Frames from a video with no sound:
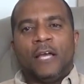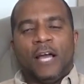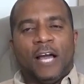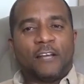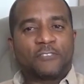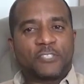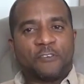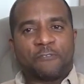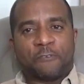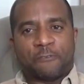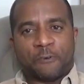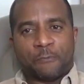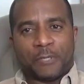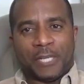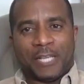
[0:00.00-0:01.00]
I've suffered
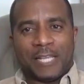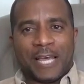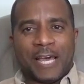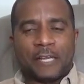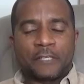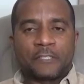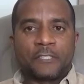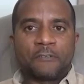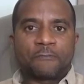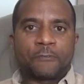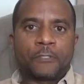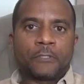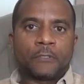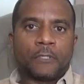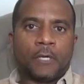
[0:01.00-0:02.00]
from a lot of
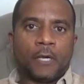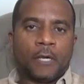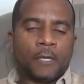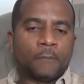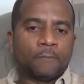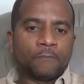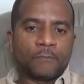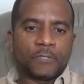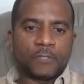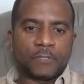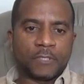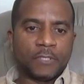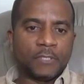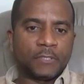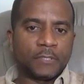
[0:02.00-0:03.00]
different
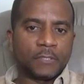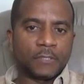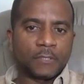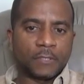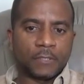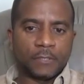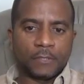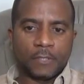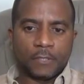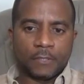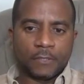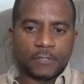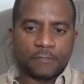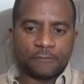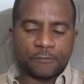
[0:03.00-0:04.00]
diseases
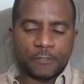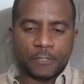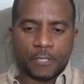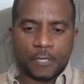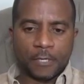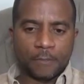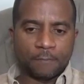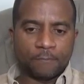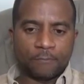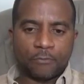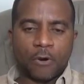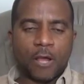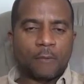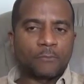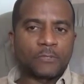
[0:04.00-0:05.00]
and different
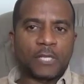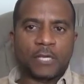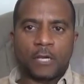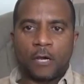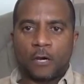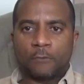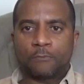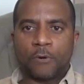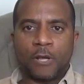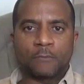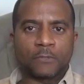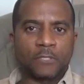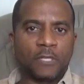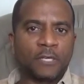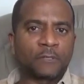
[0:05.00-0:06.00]
problems like heart
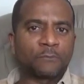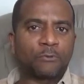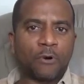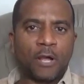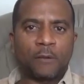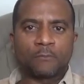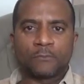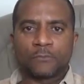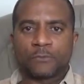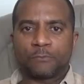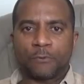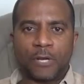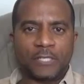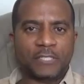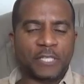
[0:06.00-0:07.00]
problems, lung problems,
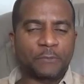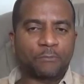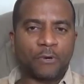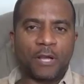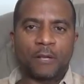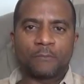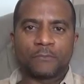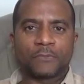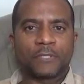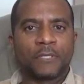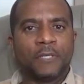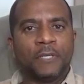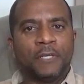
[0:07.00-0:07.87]
prostate problems.